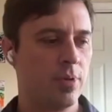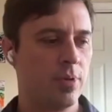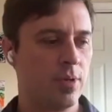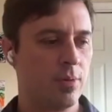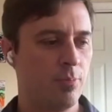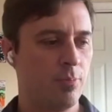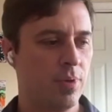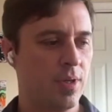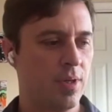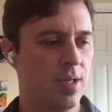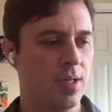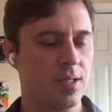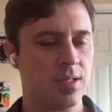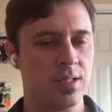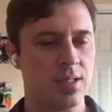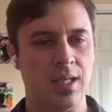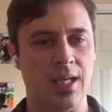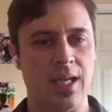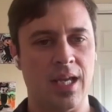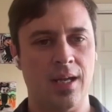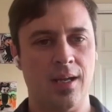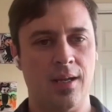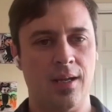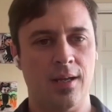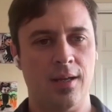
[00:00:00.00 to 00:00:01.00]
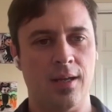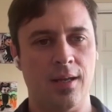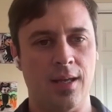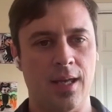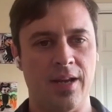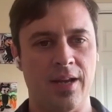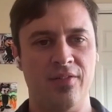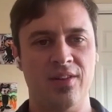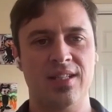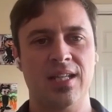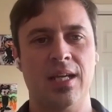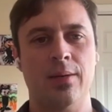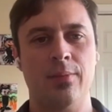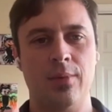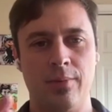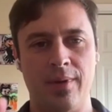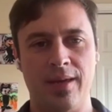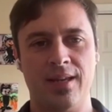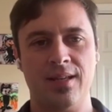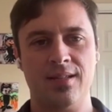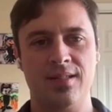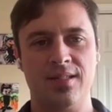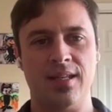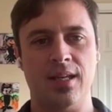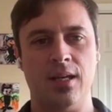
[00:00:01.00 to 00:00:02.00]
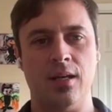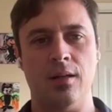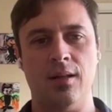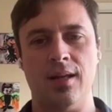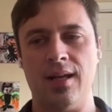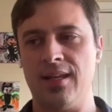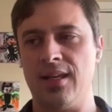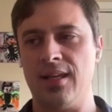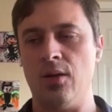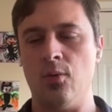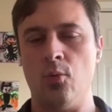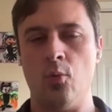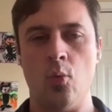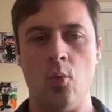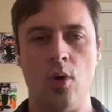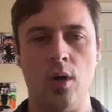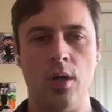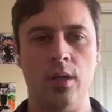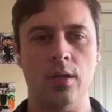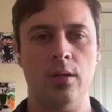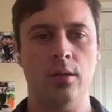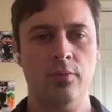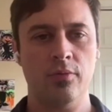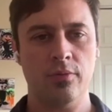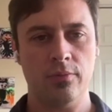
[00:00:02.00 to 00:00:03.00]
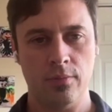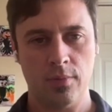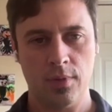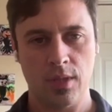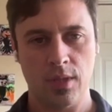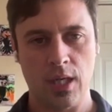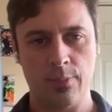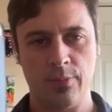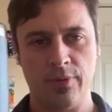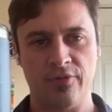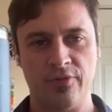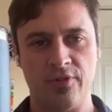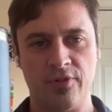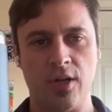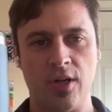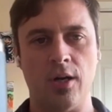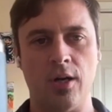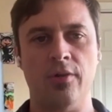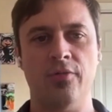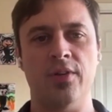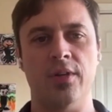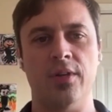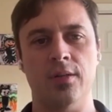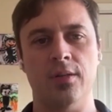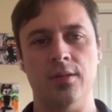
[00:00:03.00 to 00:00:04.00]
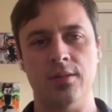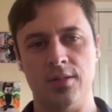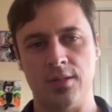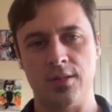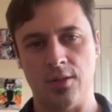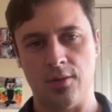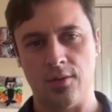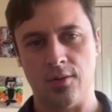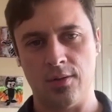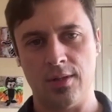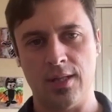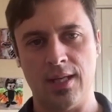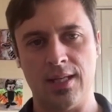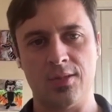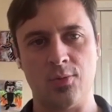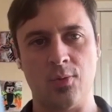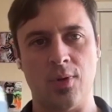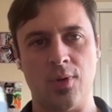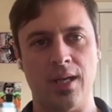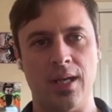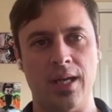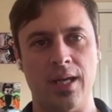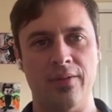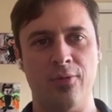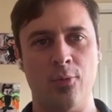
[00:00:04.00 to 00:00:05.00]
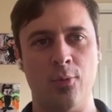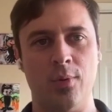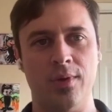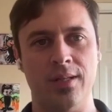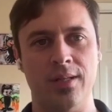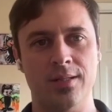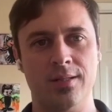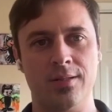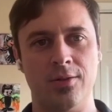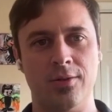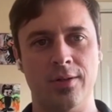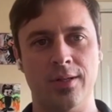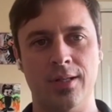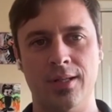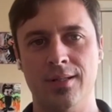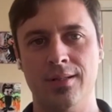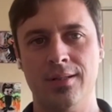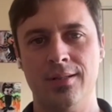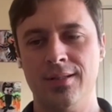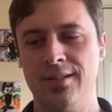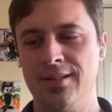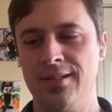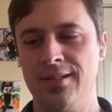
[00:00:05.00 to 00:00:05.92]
it because every time I make a sale, I get one cup of coffee. So that's why everyone needs to read it.